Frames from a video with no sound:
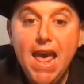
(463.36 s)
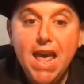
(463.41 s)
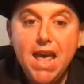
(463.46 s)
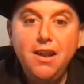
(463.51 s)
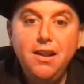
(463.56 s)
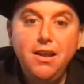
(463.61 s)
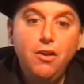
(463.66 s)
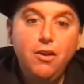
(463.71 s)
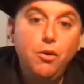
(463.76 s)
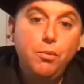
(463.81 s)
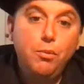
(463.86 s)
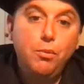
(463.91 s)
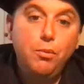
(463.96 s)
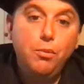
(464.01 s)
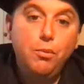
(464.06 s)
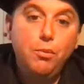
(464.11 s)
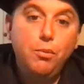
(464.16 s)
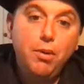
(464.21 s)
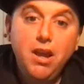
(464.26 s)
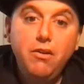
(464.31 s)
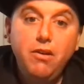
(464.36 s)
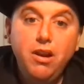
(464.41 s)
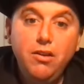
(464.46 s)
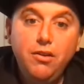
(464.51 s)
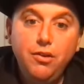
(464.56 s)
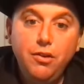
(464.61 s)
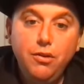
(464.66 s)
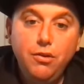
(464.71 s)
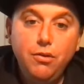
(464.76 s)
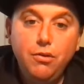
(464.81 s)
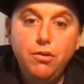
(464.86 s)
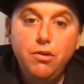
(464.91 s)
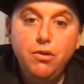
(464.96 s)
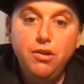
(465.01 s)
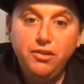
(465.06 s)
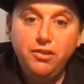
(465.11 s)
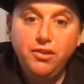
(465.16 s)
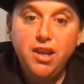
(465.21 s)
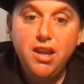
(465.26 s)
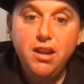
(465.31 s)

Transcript: And it'll bring fear into your